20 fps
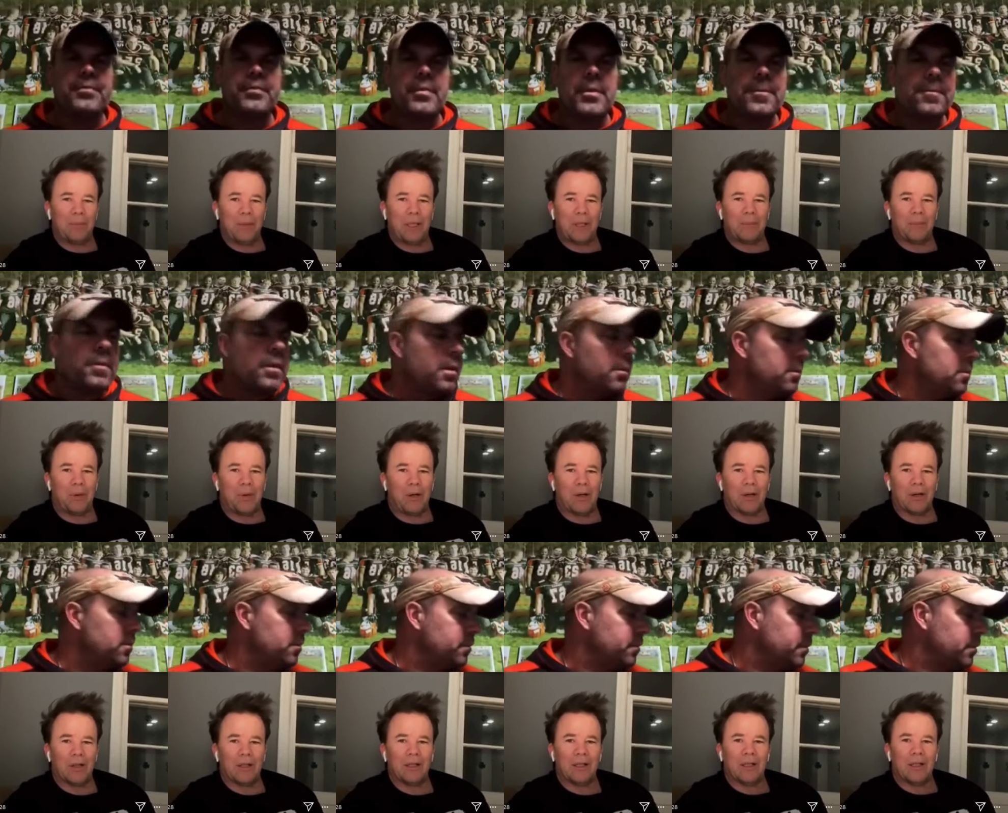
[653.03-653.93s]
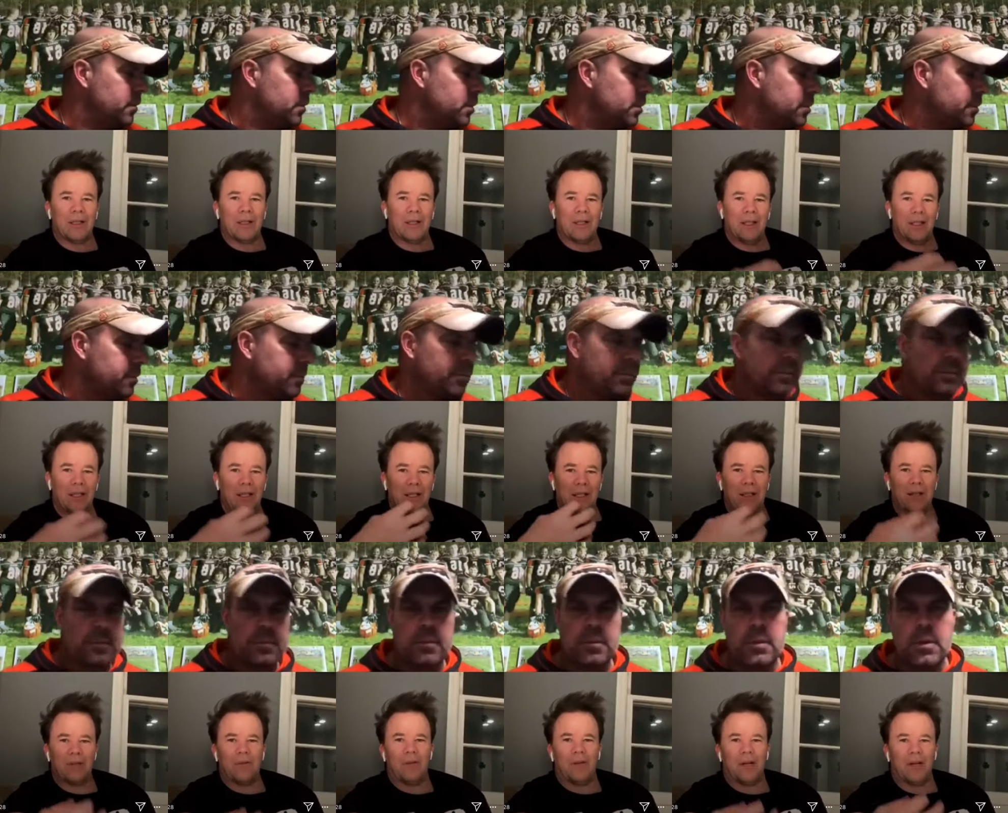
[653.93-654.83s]
Speaker 1: part in the
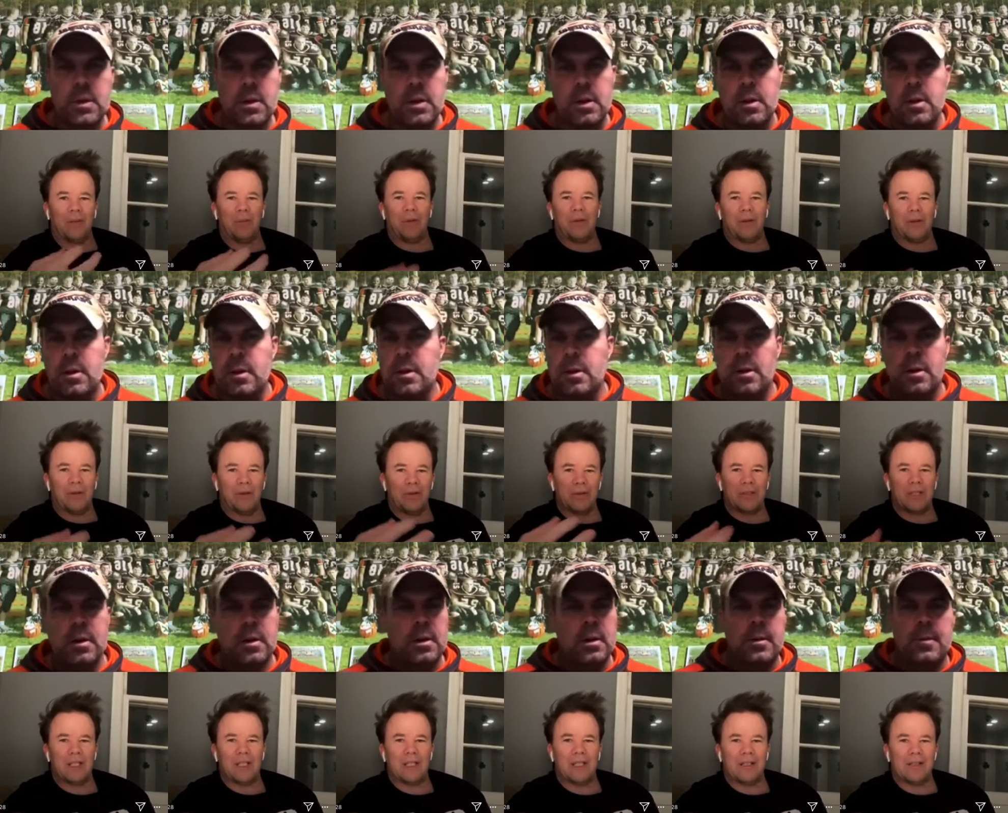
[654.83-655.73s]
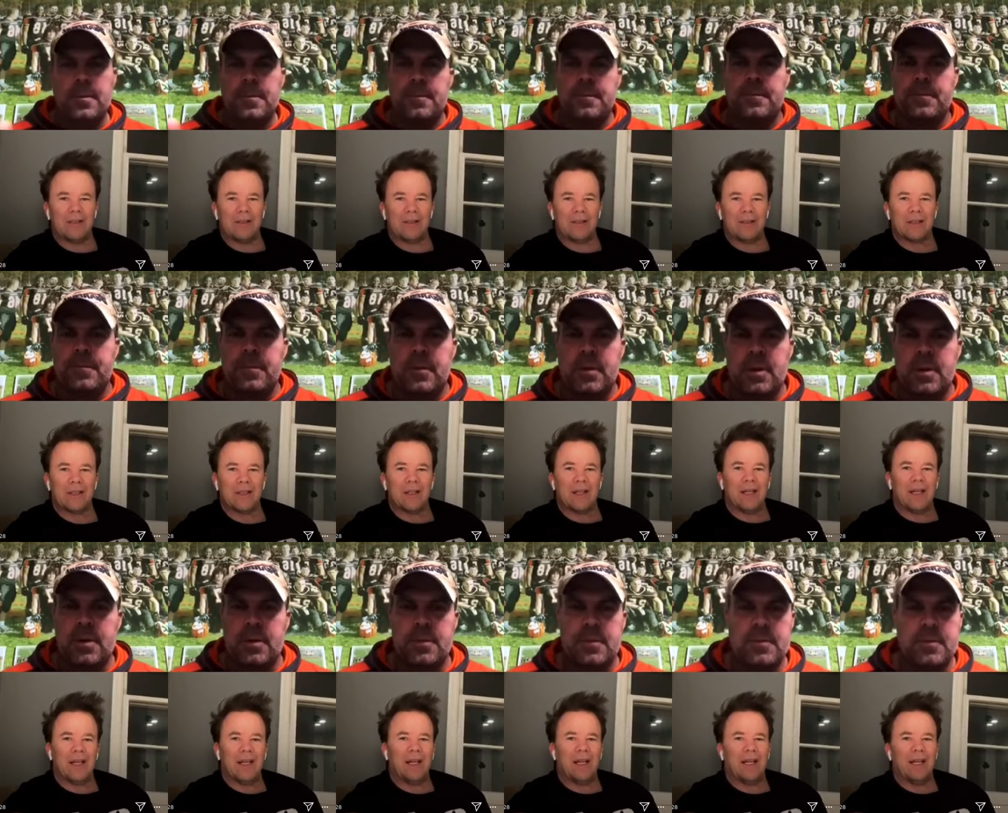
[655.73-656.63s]
development of those kids
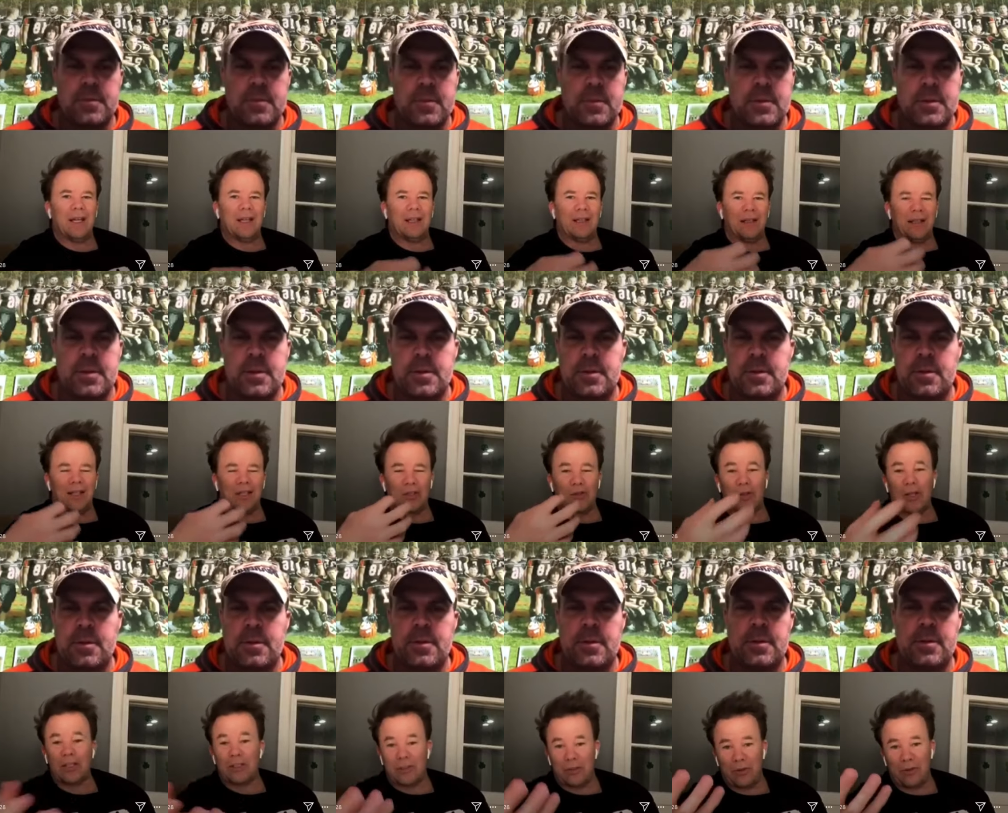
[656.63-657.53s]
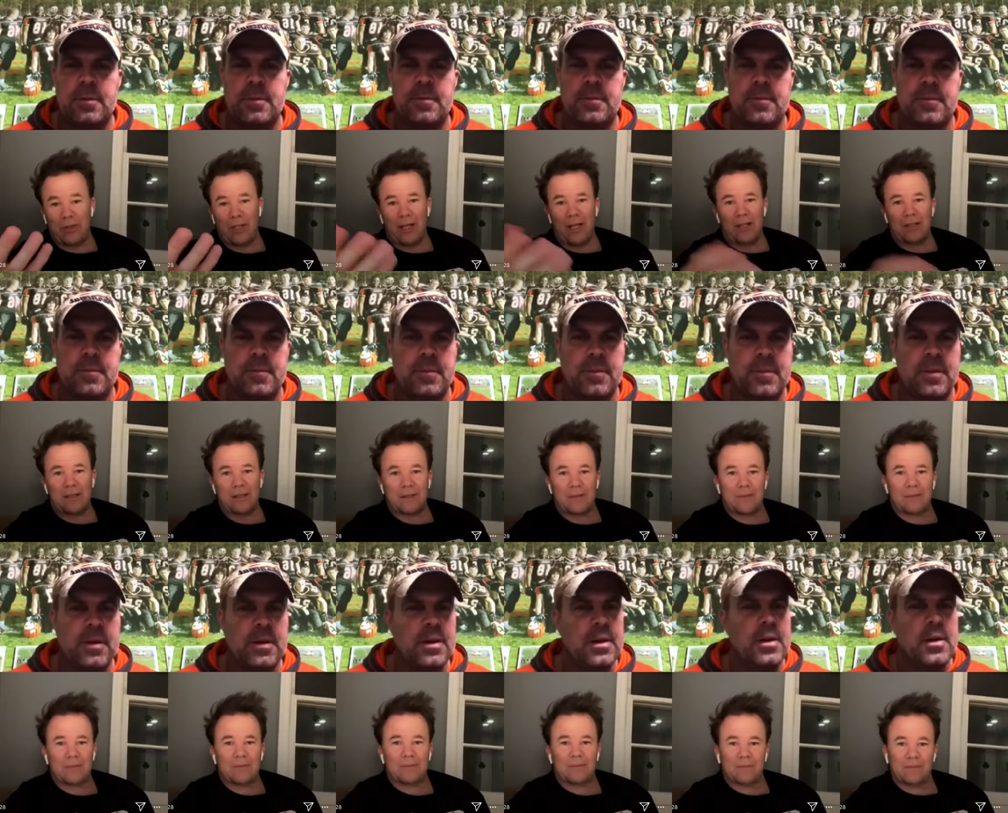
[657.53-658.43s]
and they trust you guys.
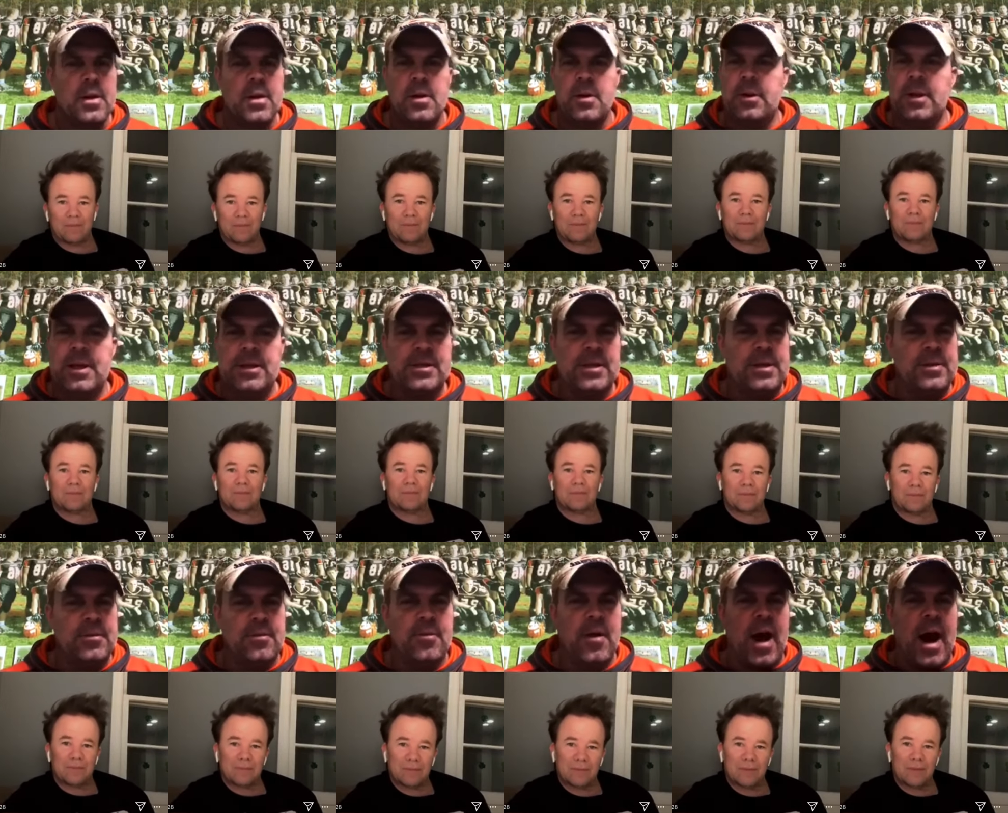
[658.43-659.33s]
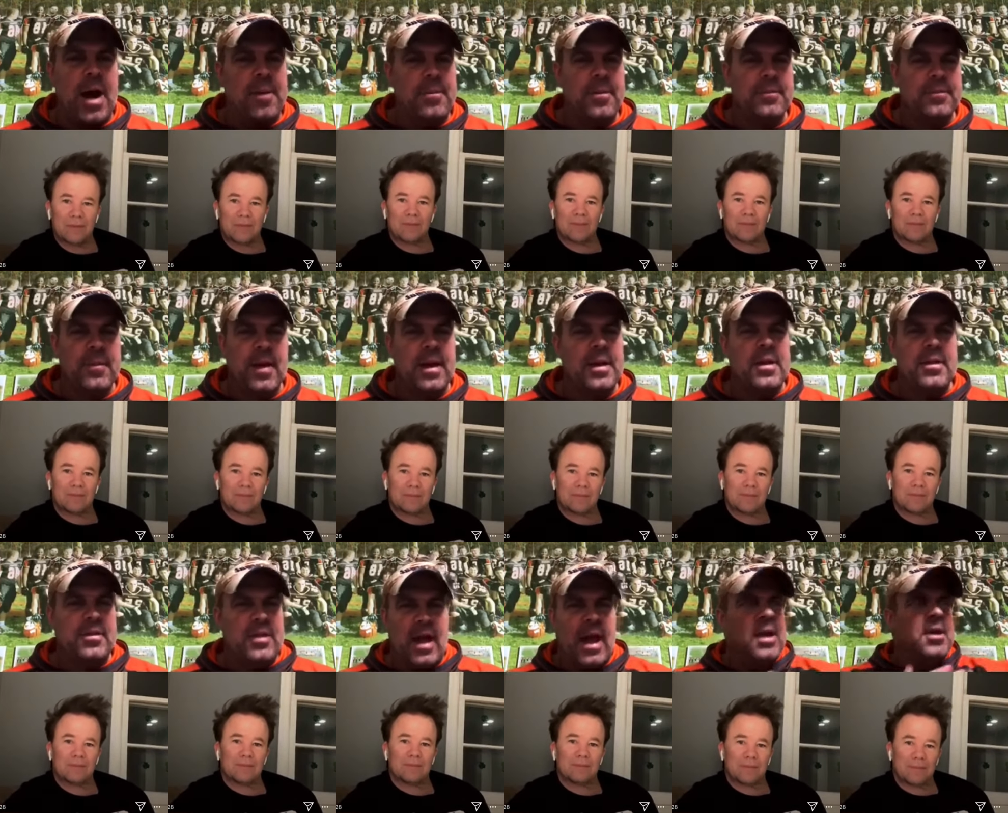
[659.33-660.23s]
Listen,
Speaker 2: Rob,
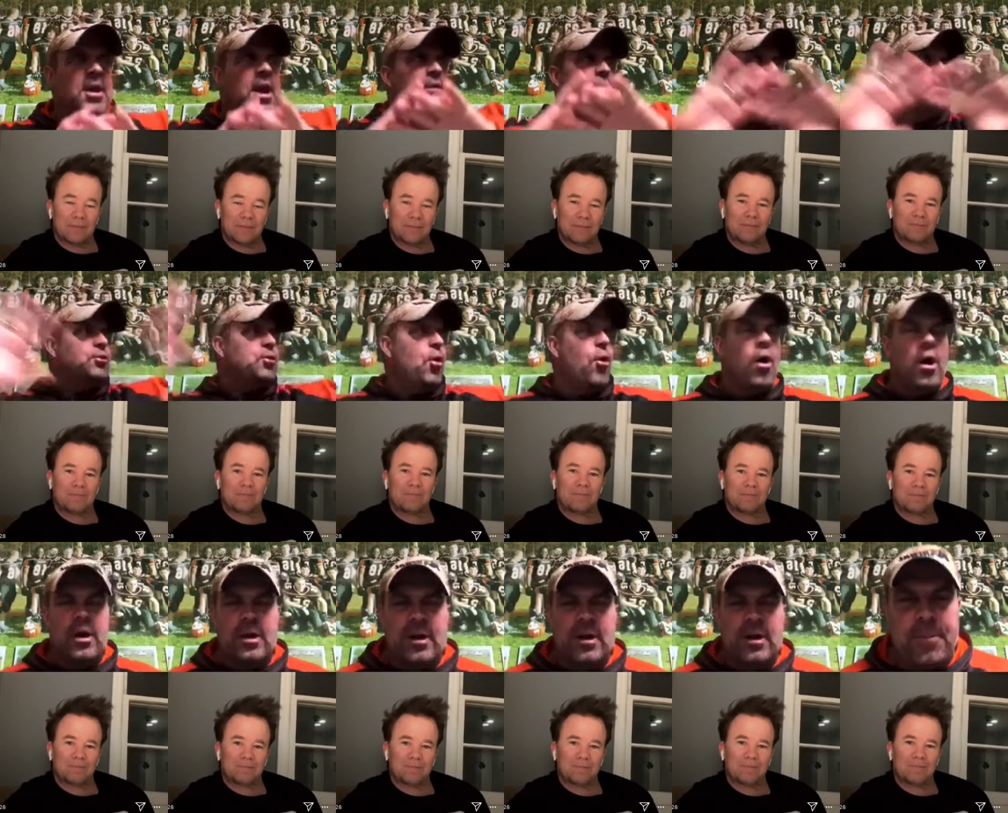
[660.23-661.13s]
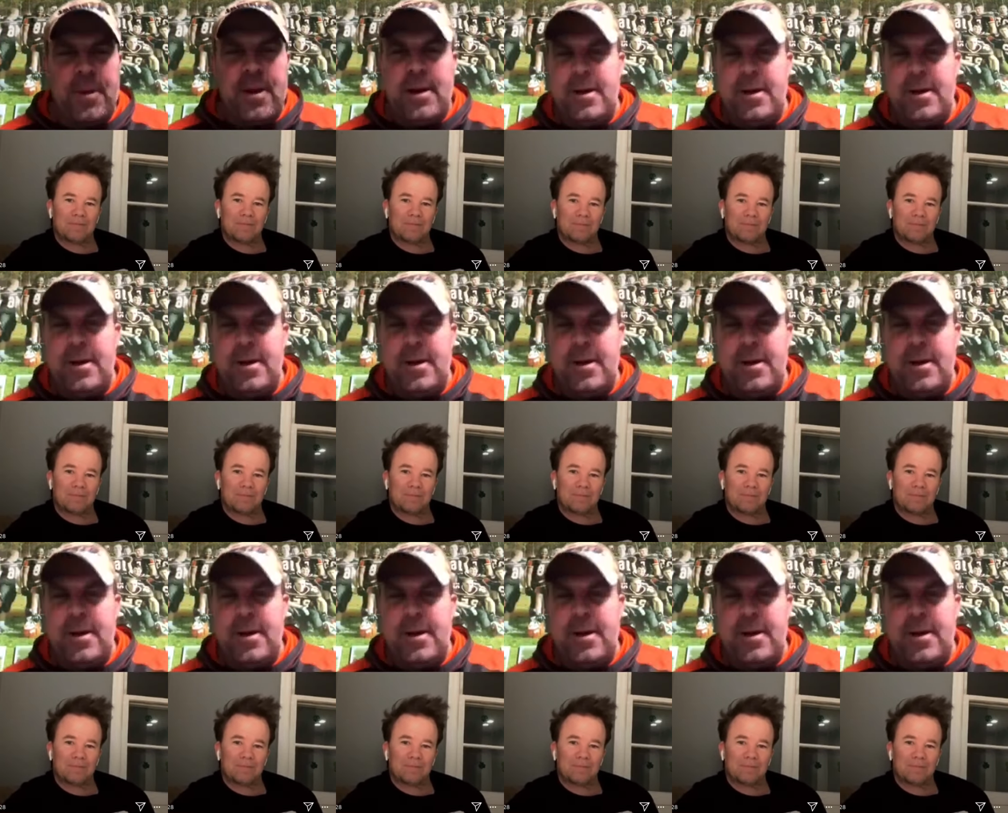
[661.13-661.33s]
another talk could be